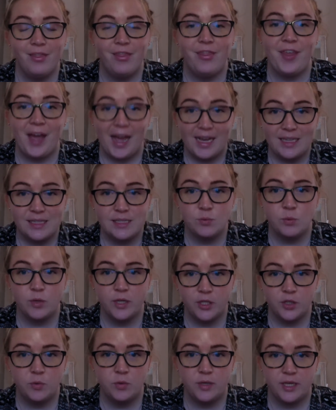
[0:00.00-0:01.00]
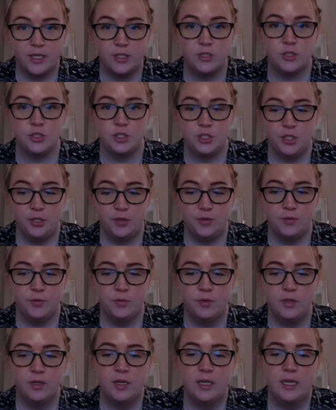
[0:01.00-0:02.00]
That's what you can
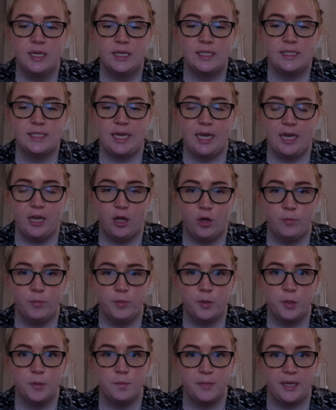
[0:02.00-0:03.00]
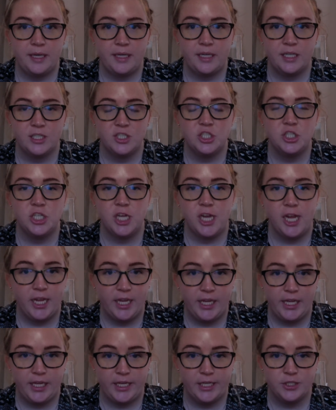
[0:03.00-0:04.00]
do to help make a
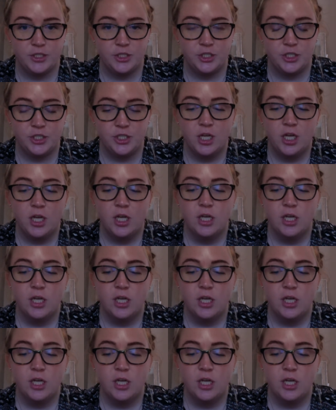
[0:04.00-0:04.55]
change.